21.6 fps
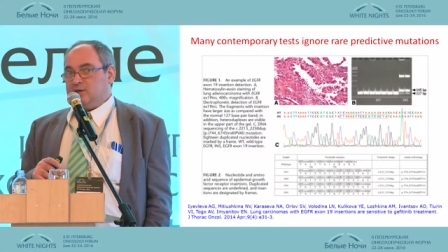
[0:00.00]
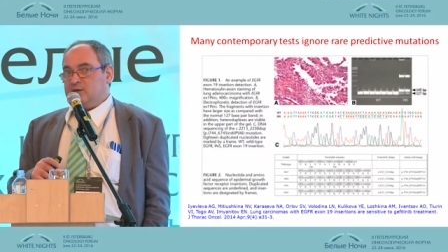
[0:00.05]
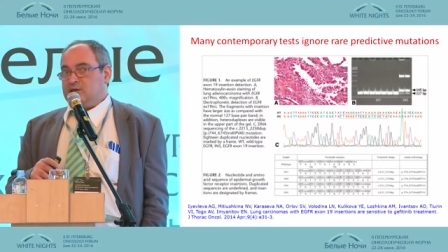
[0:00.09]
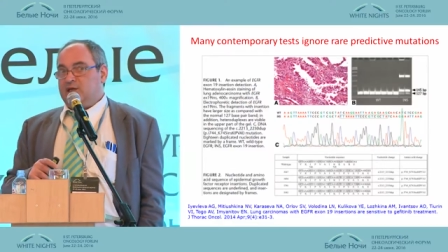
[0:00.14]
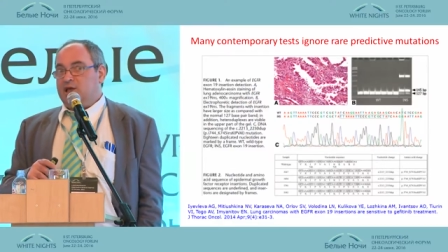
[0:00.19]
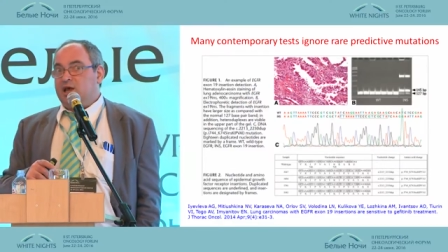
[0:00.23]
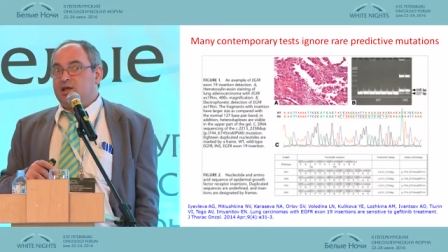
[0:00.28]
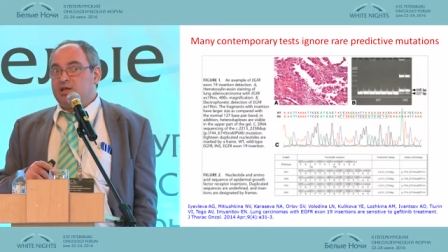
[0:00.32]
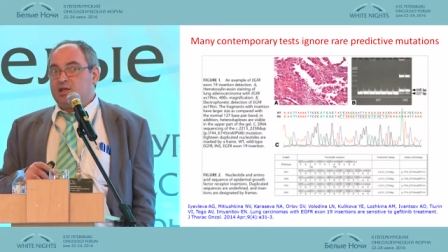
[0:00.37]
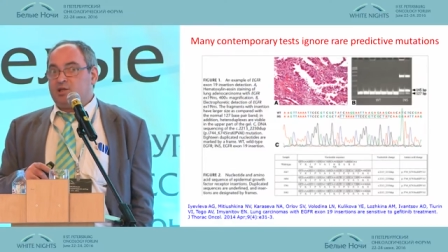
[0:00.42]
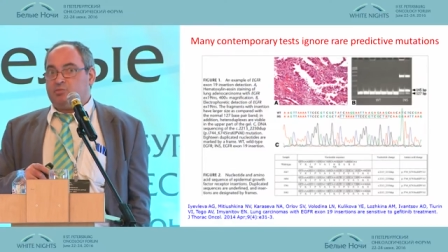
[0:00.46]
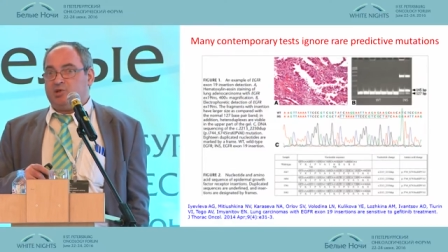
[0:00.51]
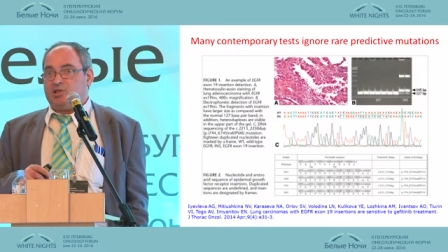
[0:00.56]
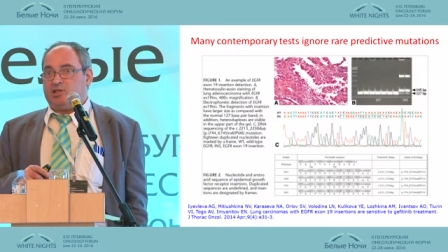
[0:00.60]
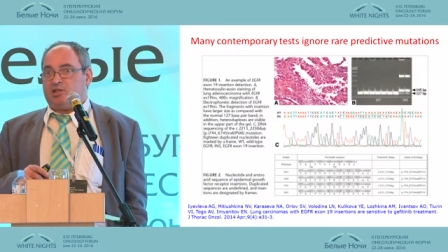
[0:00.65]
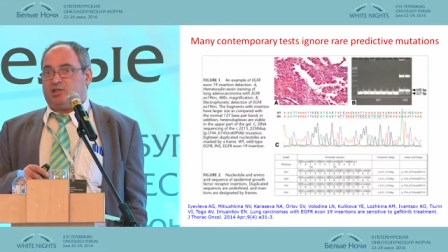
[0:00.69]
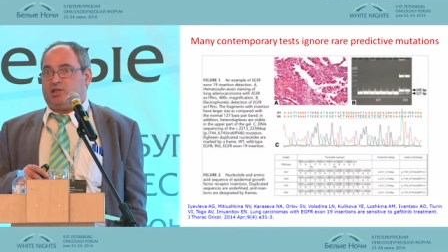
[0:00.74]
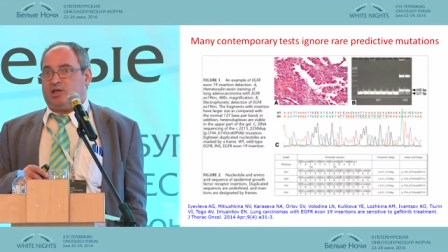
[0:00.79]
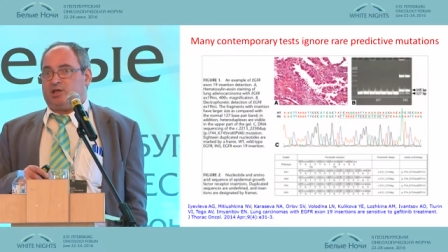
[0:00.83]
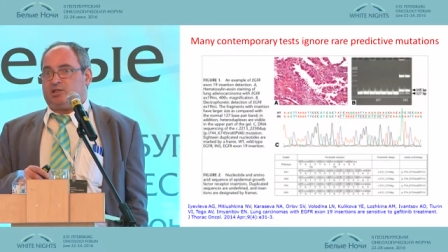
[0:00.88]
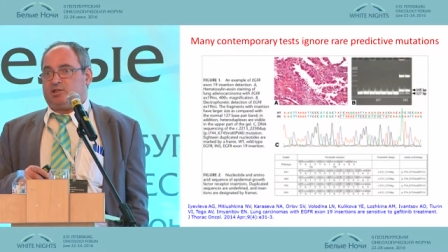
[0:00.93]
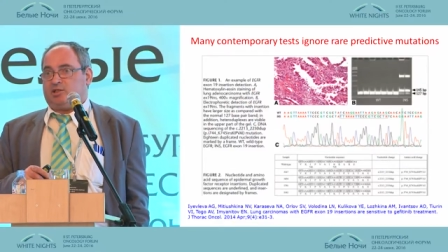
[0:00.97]
cannot be
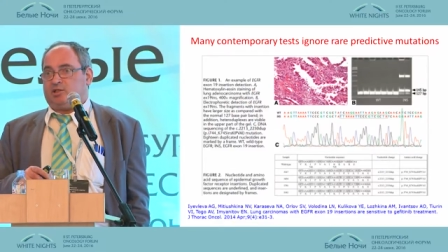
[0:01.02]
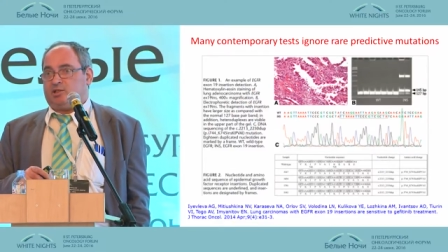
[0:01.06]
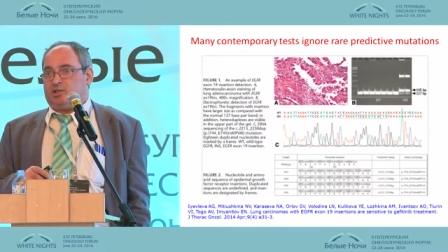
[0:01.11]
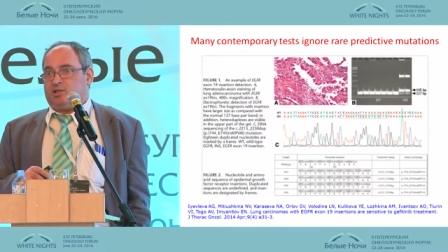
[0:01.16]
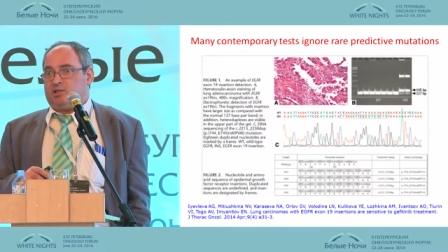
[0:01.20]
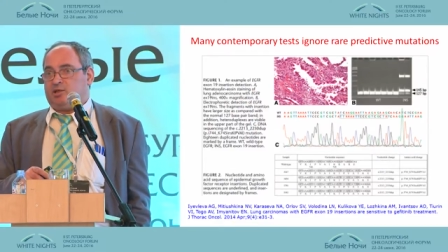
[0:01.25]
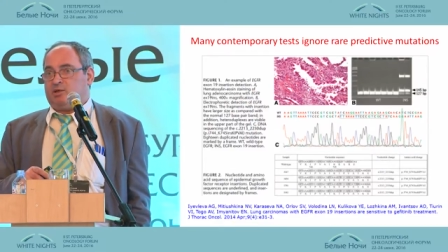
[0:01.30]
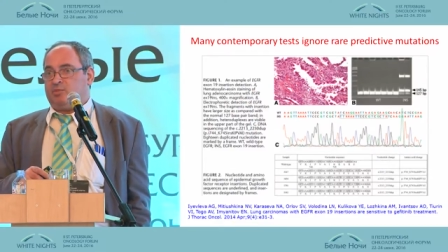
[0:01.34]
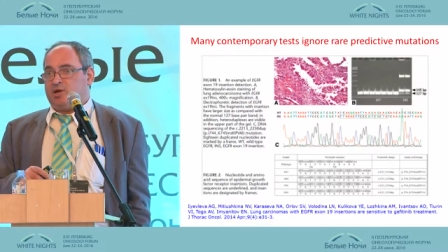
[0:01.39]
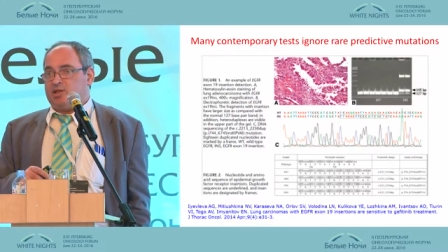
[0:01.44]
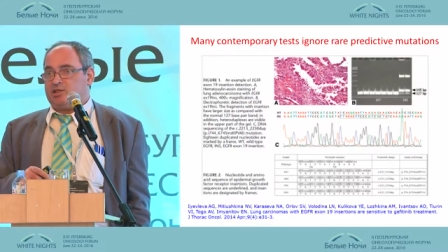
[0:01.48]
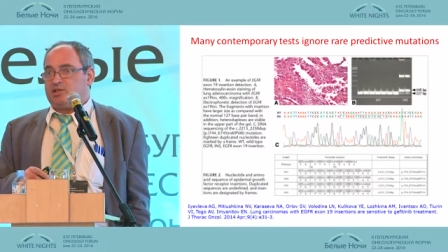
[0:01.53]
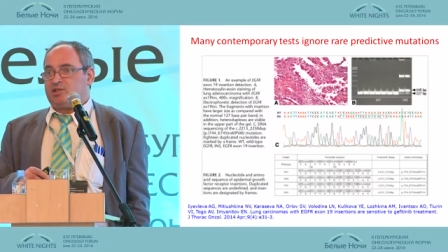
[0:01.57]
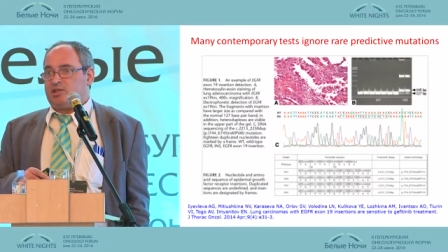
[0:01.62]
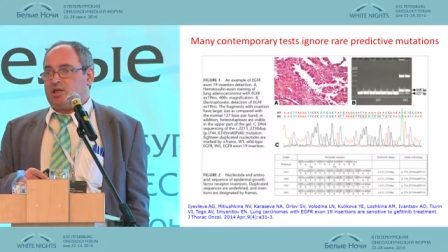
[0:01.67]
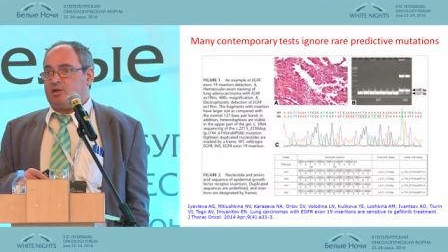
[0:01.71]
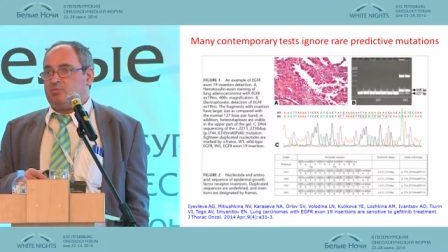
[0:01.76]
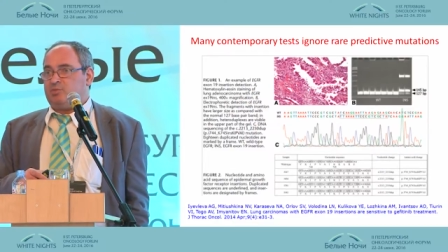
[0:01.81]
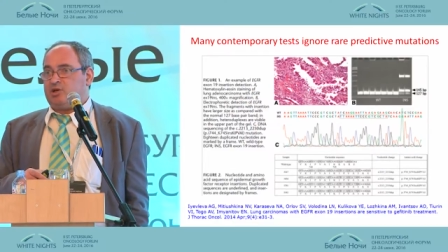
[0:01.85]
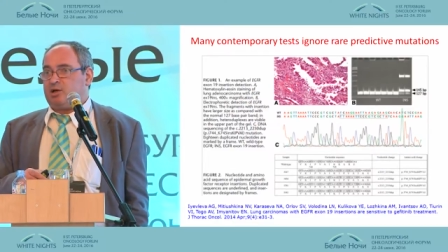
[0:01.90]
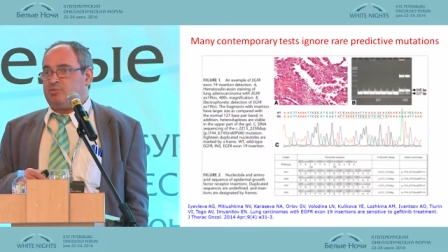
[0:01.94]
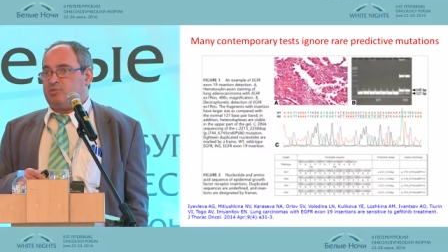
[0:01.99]
detected by the
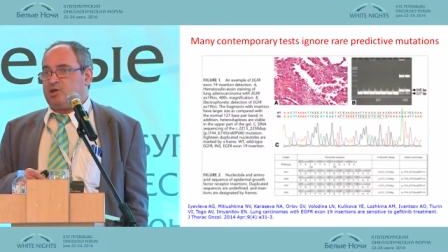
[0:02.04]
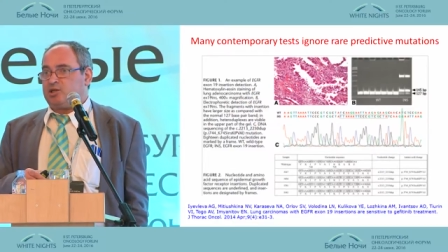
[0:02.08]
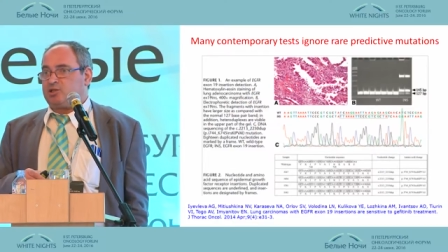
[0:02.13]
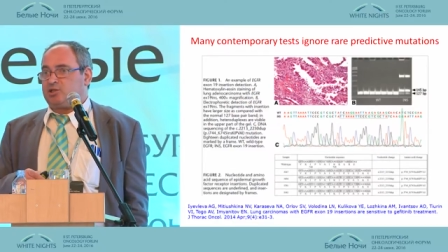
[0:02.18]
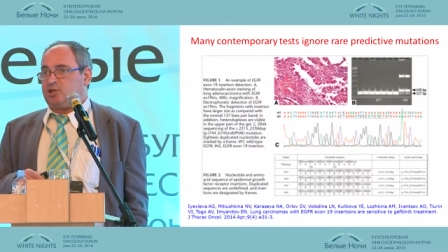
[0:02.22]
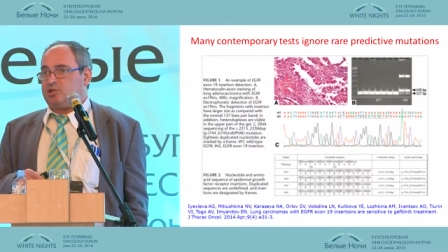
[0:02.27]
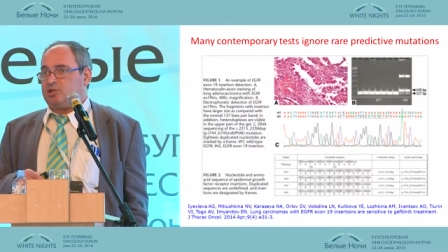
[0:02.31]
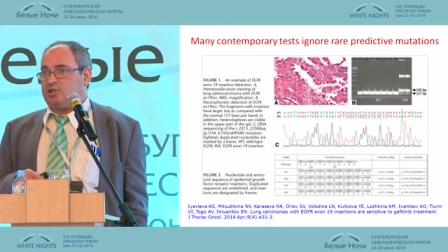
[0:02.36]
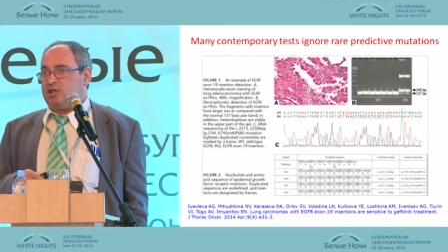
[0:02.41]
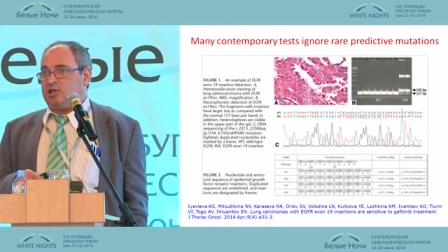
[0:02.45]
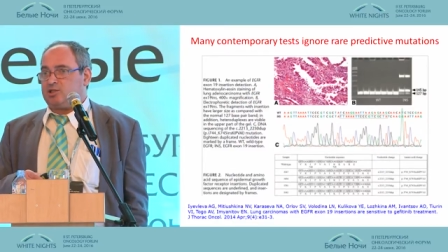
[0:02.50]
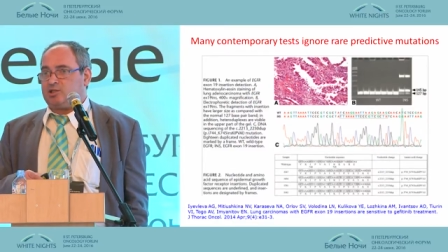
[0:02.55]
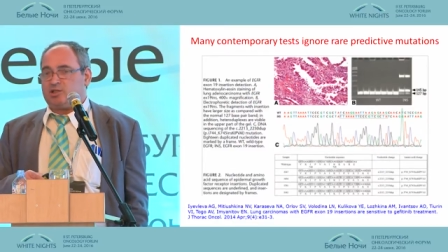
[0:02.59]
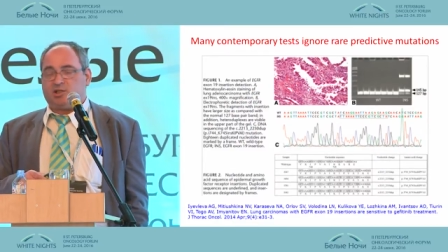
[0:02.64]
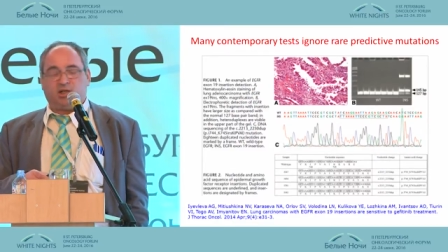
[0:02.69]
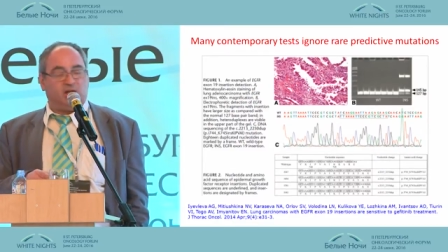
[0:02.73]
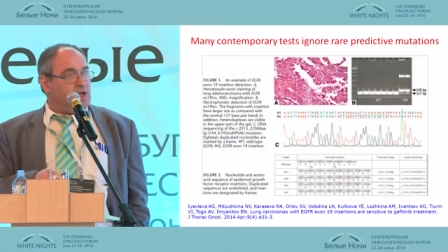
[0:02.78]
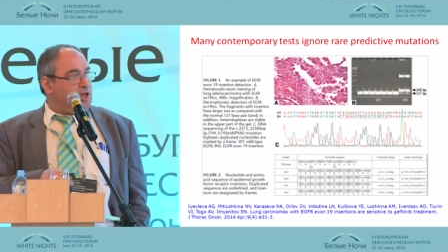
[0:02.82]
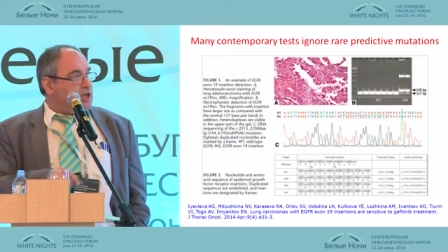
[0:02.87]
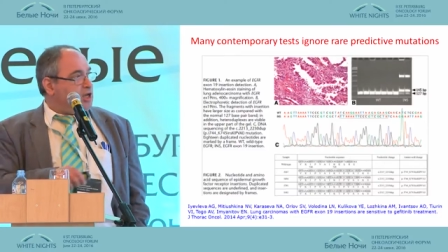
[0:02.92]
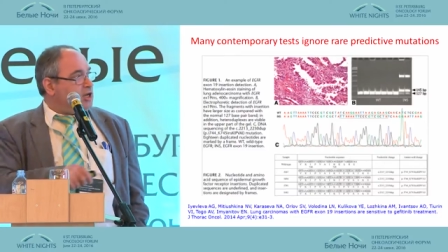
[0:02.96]
same commercial test.